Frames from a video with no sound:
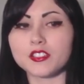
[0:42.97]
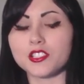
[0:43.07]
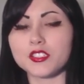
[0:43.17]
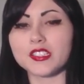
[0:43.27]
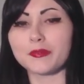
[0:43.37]

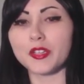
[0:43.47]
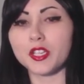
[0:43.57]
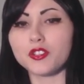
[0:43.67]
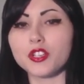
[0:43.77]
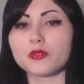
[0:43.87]
it's just
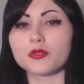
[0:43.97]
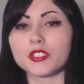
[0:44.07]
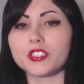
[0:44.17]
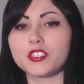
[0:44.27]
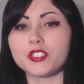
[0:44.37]
something you don't
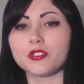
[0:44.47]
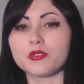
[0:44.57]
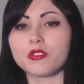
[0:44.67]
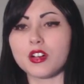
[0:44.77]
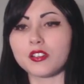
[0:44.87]
really
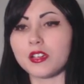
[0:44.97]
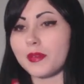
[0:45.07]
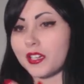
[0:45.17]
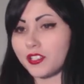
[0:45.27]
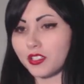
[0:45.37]
do on
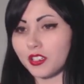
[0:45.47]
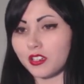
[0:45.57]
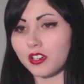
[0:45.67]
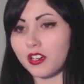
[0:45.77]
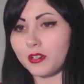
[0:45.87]
like
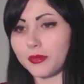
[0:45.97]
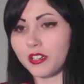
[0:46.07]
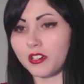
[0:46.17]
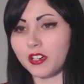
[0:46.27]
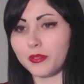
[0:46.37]
Match.com,
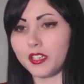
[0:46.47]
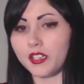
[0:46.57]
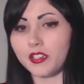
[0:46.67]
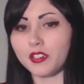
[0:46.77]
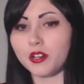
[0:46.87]

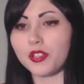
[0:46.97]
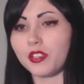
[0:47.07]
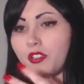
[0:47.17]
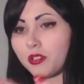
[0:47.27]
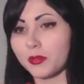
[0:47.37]
eHarmony,
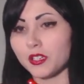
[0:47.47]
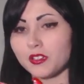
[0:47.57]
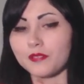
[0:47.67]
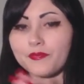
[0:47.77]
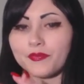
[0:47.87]

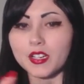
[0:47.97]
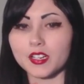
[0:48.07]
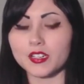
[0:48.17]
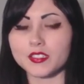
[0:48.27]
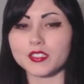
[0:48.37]
OkCupid,
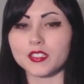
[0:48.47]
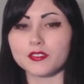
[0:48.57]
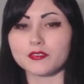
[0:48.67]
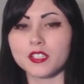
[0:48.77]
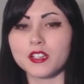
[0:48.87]
that kind of
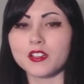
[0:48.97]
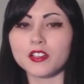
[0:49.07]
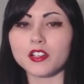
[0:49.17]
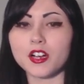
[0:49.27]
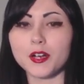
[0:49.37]
stuff.
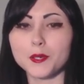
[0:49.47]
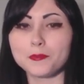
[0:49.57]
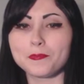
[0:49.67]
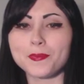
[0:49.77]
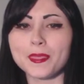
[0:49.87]

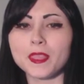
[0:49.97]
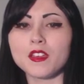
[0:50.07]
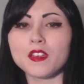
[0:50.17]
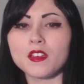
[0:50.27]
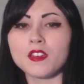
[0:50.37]
Um,
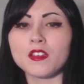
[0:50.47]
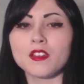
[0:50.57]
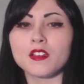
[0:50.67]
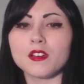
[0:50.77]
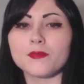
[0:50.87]

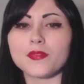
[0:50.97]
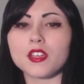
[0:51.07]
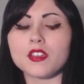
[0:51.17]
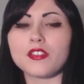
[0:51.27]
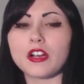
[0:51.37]

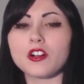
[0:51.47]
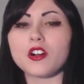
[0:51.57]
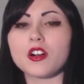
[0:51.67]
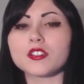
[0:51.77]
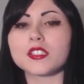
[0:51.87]

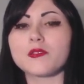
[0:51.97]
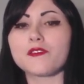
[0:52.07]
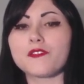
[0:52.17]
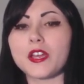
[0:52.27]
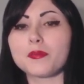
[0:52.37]
there are
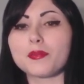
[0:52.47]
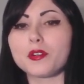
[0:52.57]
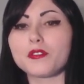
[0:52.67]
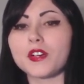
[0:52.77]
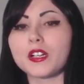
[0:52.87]
some fake
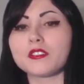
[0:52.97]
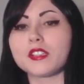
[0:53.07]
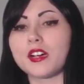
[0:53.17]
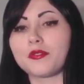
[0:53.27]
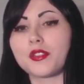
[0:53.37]

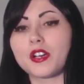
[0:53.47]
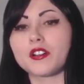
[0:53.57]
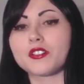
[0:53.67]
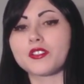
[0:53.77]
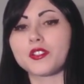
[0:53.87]
profiles out
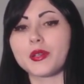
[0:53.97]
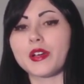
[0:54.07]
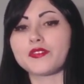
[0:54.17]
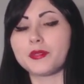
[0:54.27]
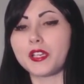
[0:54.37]
there, so you
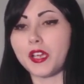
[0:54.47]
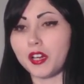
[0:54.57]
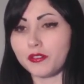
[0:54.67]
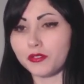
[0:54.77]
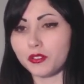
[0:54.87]
have to be
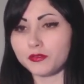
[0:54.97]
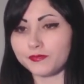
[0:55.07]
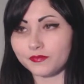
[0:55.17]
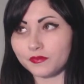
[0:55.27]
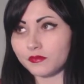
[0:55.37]

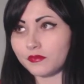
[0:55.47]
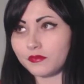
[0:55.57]
careful.